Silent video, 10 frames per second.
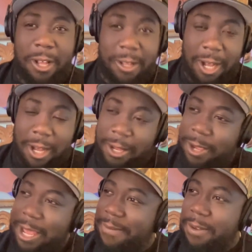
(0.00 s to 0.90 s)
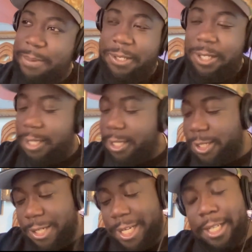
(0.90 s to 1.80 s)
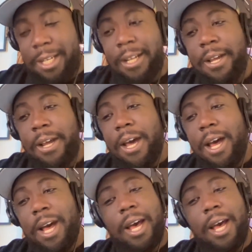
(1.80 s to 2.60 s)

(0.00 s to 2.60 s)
all you have your pussies on straight. And